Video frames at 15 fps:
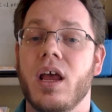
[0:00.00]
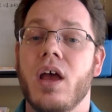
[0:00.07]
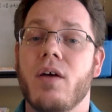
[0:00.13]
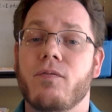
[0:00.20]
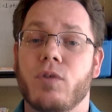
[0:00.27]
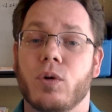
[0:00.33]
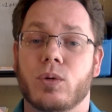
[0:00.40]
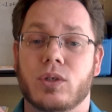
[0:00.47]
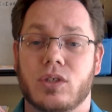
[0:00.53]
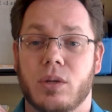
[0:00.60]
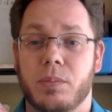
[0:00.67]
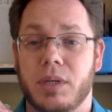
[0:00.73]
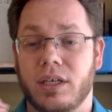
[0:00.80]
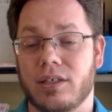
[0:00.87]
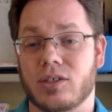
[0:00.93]
focus on
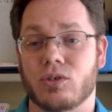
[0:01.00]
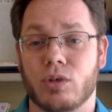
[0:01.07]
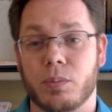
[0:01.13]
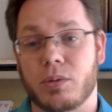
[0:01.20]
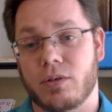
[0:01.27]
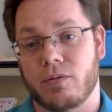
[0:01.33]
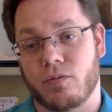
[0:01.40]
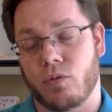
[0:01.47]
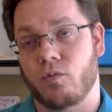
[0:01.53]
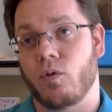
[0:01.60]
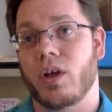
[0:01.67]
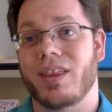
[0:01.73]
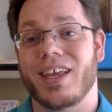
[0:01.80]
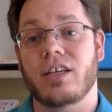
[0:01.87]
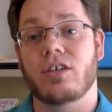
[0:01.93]
being descriptive of
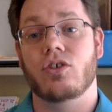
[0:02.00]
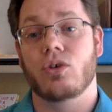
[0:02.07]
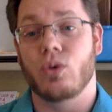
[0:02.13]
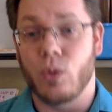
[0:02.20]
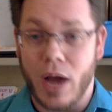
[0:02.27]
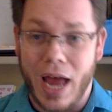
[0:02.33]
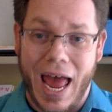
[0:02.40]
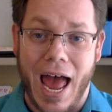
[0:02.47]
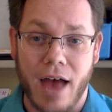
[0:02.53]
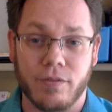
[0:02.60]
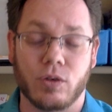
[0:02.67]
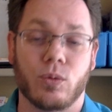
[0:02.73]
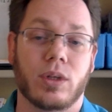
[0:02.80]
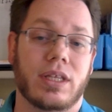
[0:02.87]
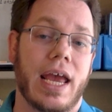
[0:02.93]
what they do have
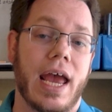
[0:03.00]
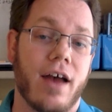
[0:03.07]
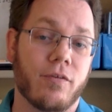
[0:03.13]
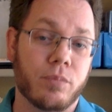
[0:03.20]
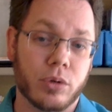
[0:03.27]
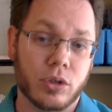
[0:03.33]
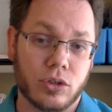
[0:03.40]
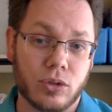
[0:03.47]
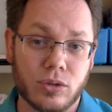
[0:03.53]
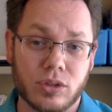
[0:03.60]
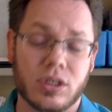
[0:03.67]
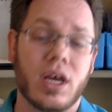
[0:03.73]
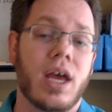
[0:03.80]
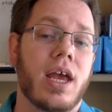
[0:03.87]
and what they have produced.